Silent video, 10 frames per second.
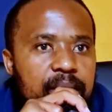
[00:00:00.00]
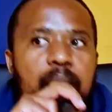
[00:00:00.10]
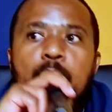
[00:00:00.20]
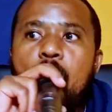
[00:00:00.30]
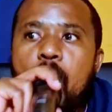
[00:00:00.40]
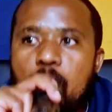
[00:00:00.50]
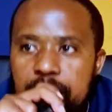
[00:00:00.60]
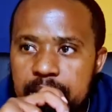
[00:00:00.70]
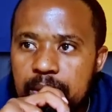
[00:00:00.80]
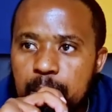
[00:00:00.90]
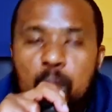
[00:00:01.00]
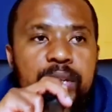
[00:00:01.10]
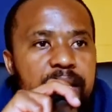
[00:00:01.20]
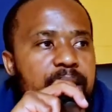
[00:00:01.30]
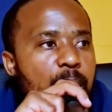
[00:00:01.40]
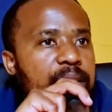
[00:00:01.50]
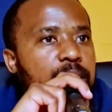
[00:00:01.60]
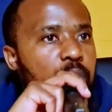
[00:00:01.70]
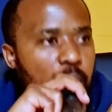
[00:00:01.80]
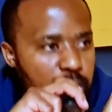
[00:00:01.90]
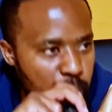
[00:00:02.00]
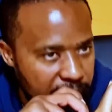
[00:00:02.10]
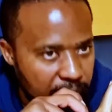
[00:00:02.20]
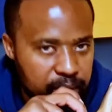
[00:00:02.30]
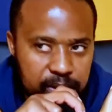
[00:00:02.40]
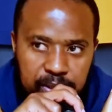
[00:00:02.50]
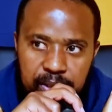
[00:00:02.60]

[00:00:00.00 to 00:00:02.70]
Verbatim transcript: The Lord. Because he's the one that called you here.